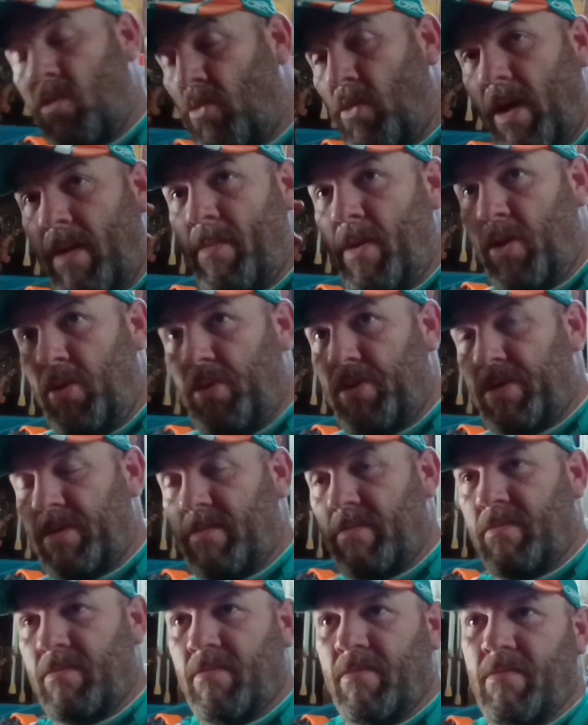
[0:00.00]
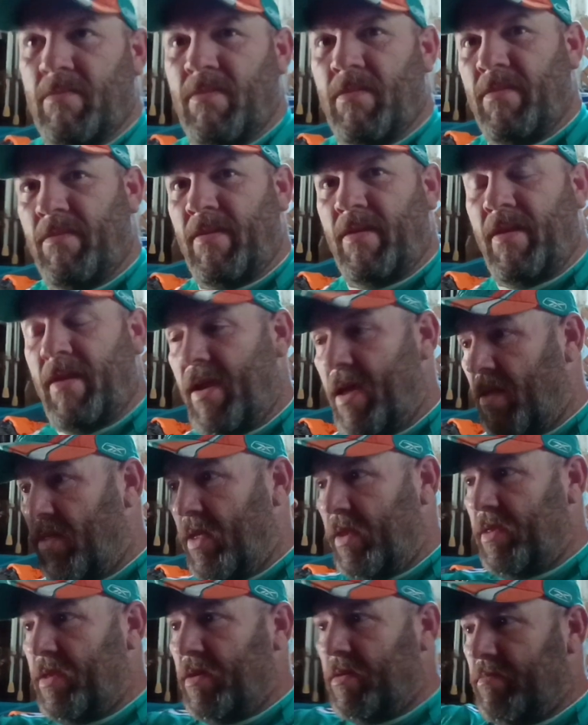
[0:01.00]
Reboot. Now
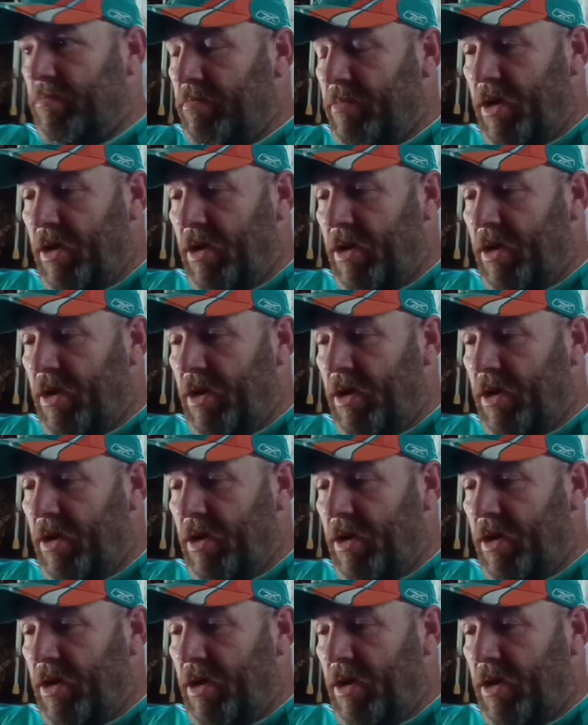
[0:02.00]
that the